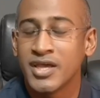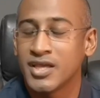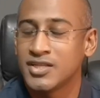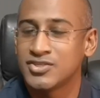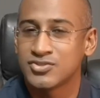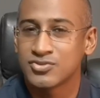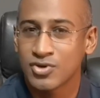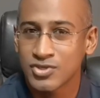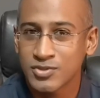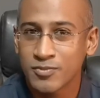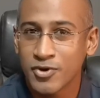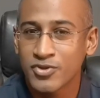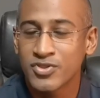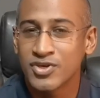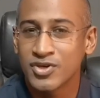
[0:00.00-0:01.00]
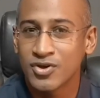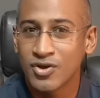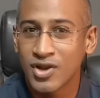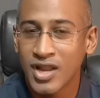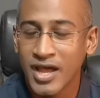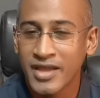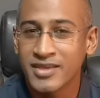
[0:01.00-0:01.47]
It's not about the
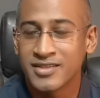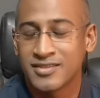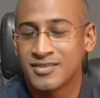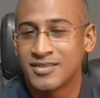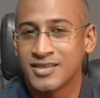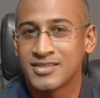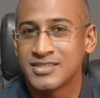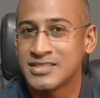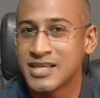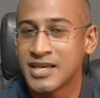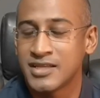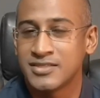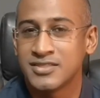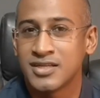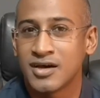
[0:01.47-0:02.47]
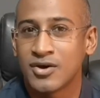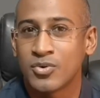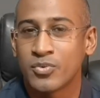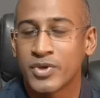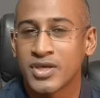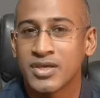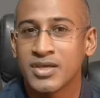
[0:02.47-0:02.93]
Goliath that stands in our
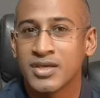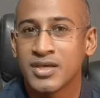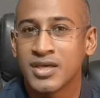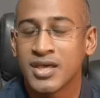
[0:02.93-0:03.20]
way.